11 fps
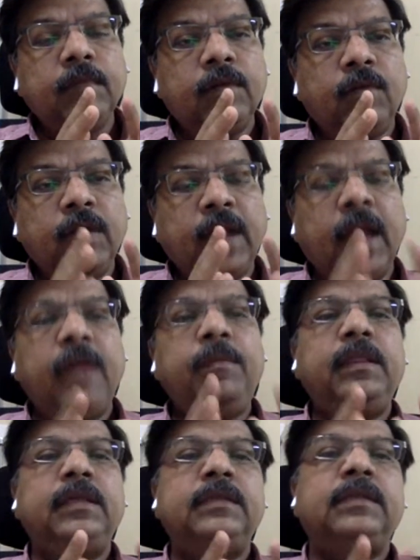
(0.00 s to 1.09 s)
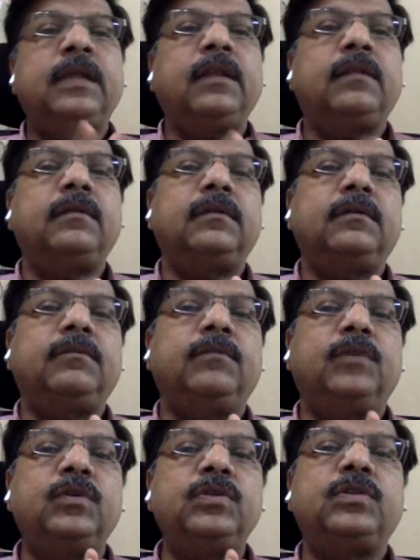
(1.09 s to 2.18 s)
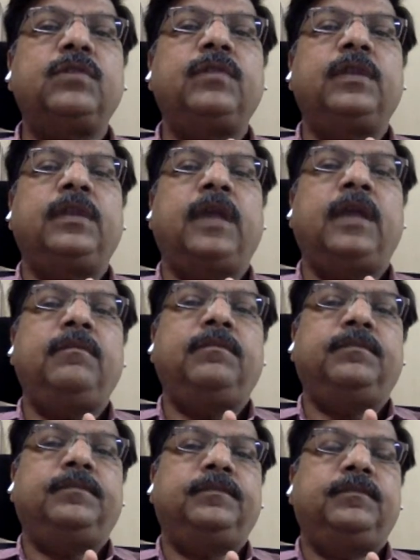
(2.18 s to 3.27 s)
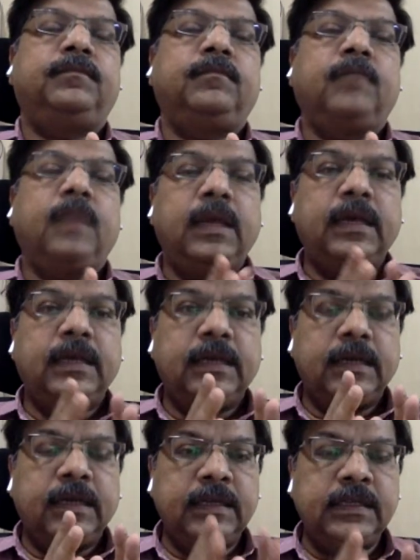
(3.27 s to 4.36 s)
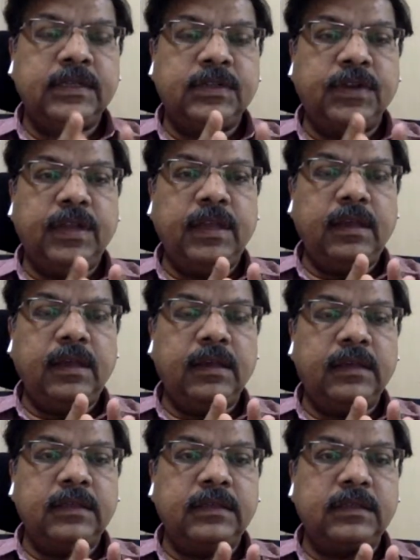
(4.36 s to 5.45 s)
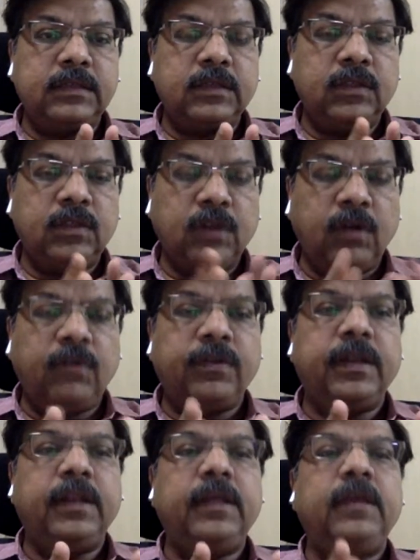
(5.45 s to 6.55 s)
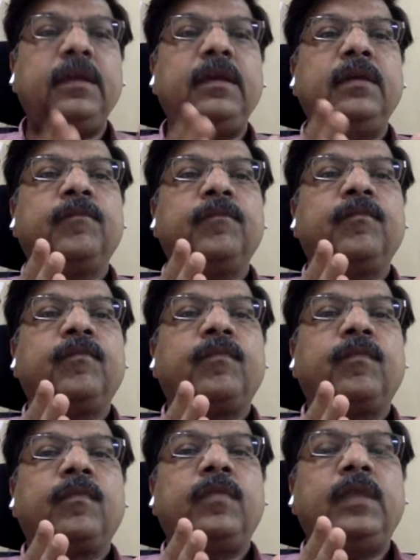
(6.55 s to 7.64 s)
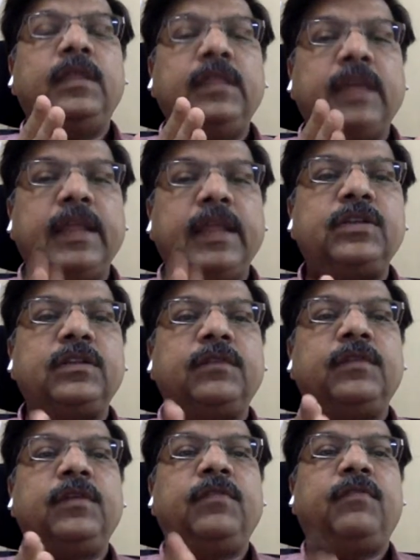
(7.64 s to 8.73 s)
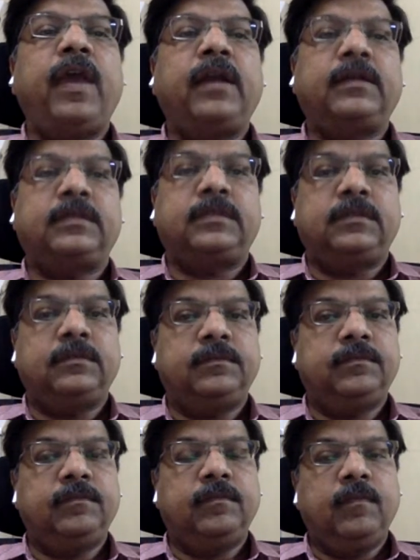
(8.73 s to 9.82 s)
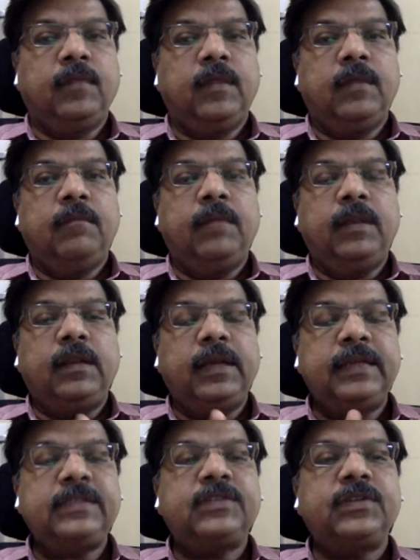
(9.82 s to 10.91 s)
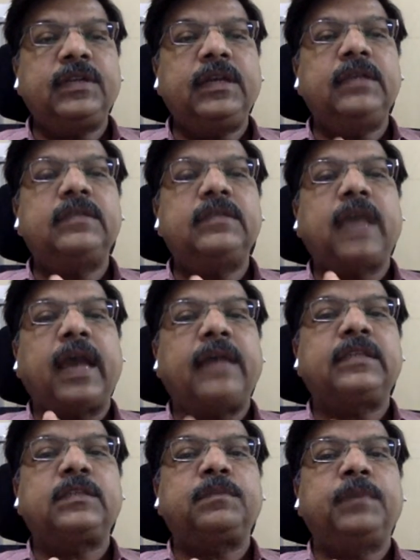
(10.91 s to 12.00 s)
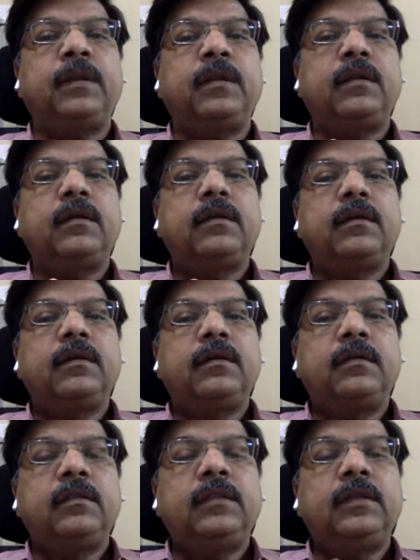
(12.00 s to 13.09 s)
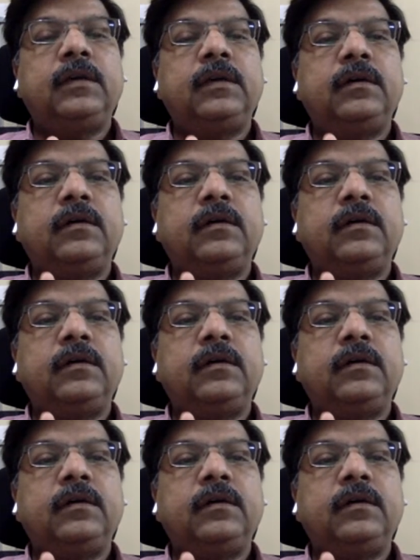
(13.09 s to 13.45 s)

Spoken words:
what I mean is that most of the time, history is not really the narration of the facts, but history is as per the